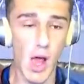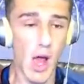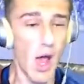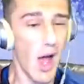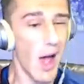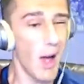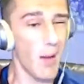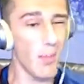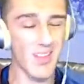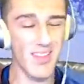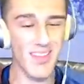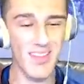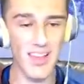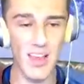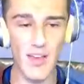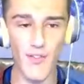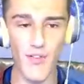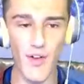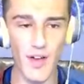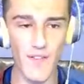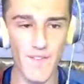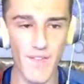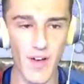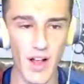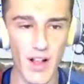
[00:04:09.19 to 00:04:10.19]
I'm going to see if I
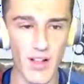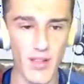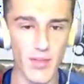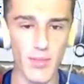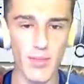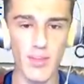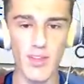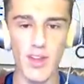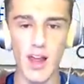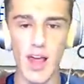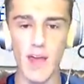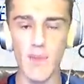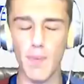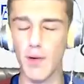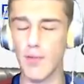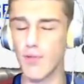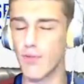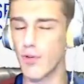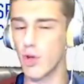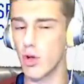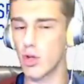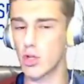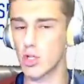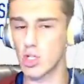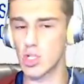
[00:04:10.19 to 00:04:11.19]
can find some sniping
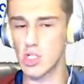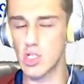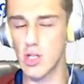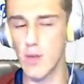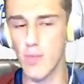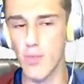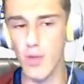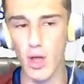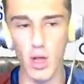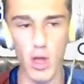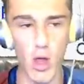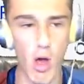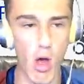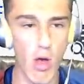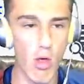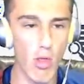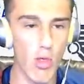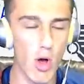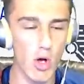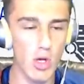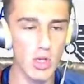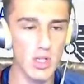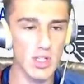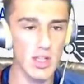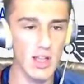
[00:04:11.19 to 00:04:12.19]
filters, something along
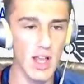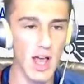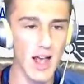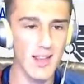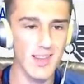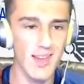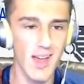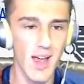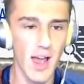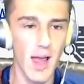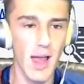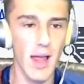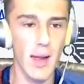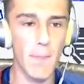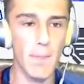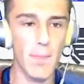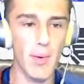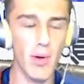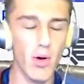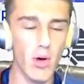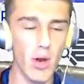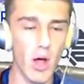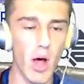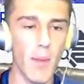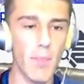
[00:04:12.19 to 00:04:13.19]
those lines, and
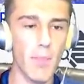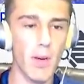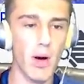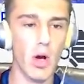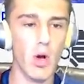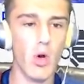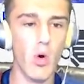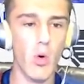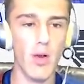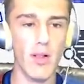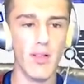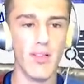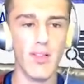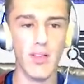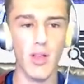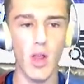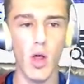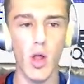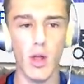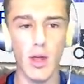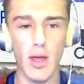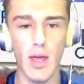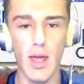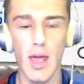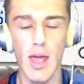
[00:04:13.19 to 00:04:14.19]
build up our coins
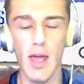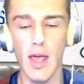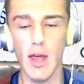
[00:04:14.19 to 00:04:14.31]
slowly.